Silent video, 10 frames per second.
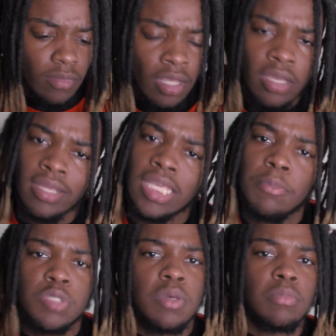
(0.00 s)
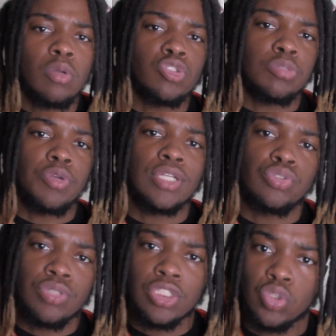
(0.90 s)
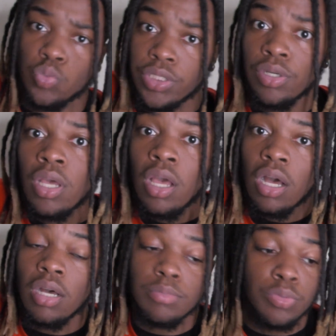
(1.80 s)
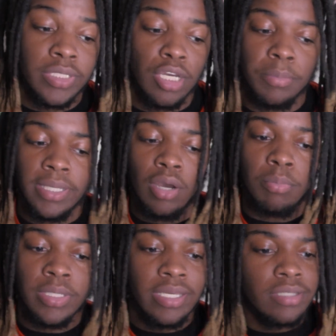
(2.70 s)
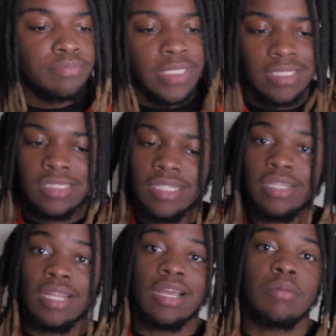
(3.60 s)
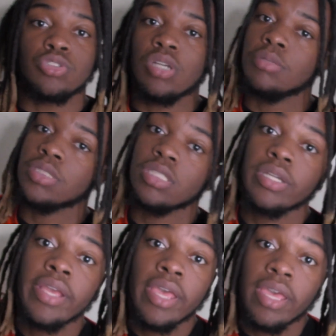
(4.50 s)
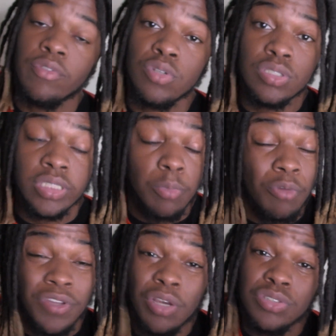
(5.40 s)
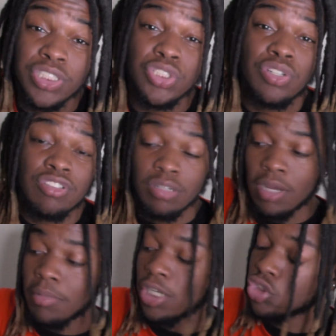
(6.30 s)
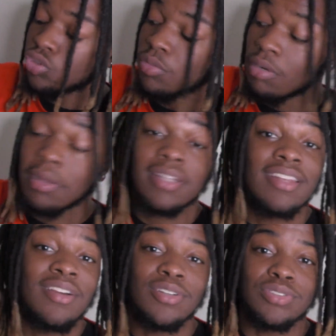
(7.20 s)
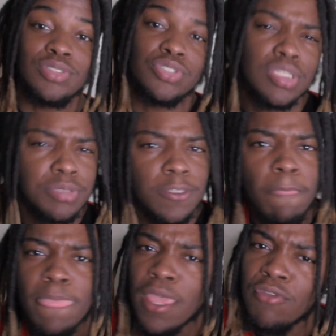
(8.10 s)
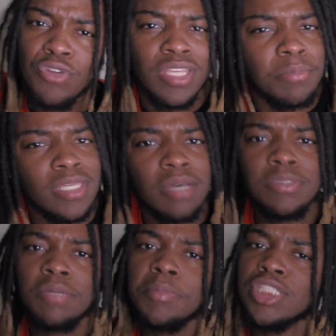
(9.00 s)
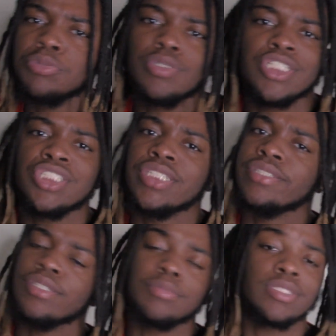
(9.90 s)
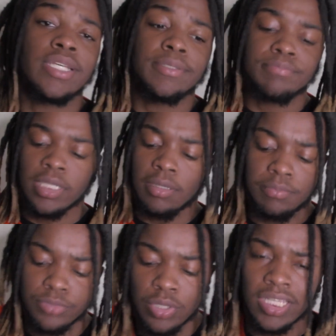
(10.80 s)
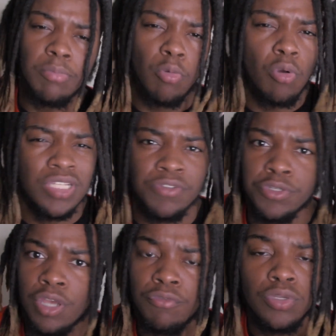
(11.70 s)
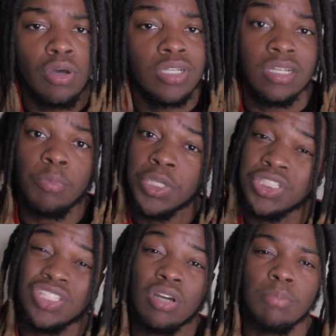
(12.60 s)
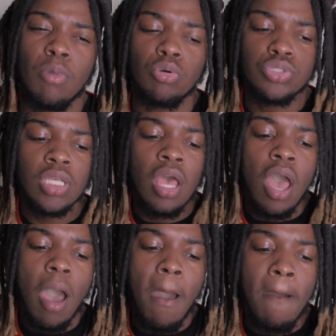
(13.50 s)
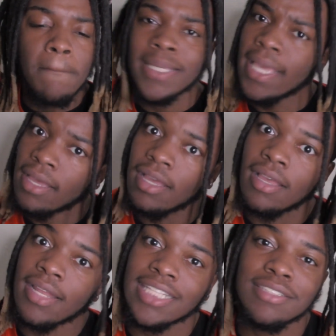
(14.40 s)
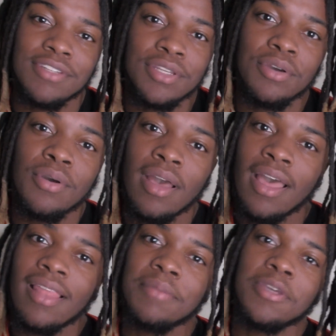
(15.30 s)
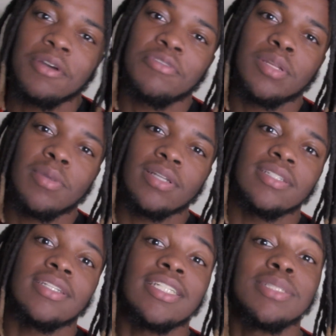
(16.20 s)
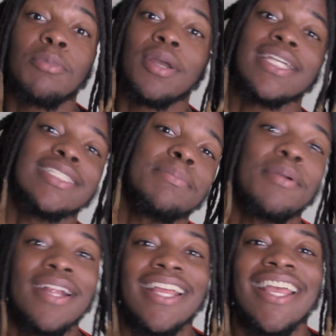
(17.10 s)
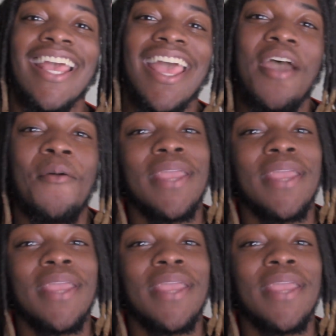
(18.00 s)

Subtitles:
And keep on spamming below Dream React 2 next as well. It really helped me out. But yeah, as I said, like, comment, subscribe, share. If you want to see more videos, Instagram's on the bottom of that screen right about there, also in the description. If you want to hit me up, DM me, make sure you do that shit. You know what I'm saying? So I keep on rolling these videos out for y'all because I appreciate y'all the most. But yeah, that's the video. Let me know how you feel about it. It's your boy KingSupreme.